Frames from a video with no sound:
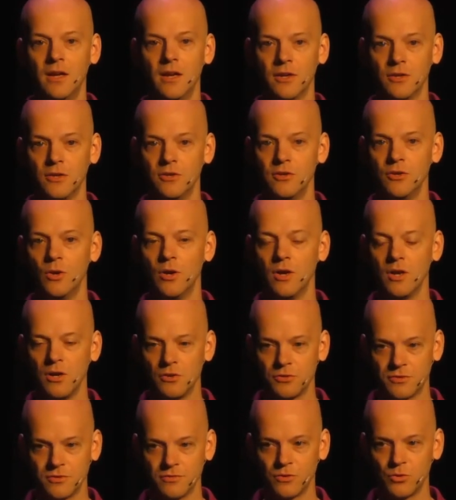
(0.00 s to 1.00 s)
It can do a
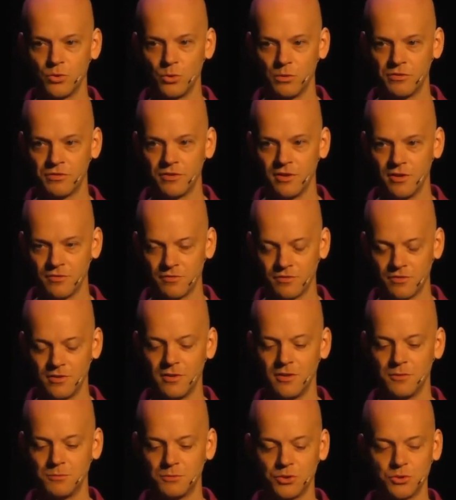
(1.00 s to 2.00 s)
lot of cool stuff,
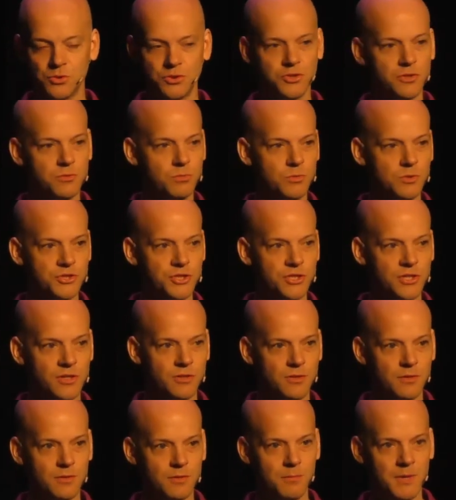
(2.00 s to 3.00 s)
and I'm sure John will
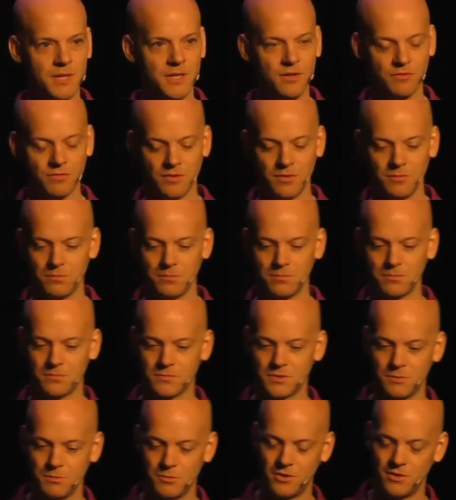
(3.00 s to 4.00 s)
show many of them
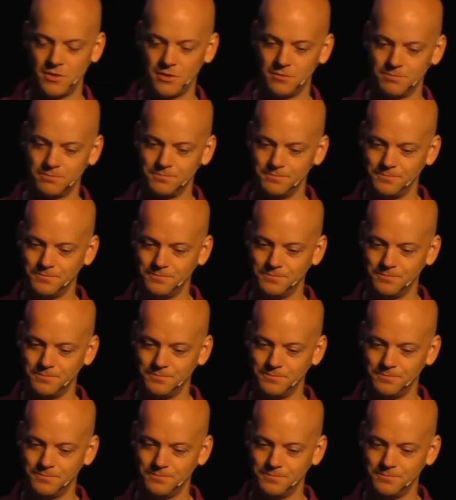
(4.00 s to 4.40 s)
tomorrow.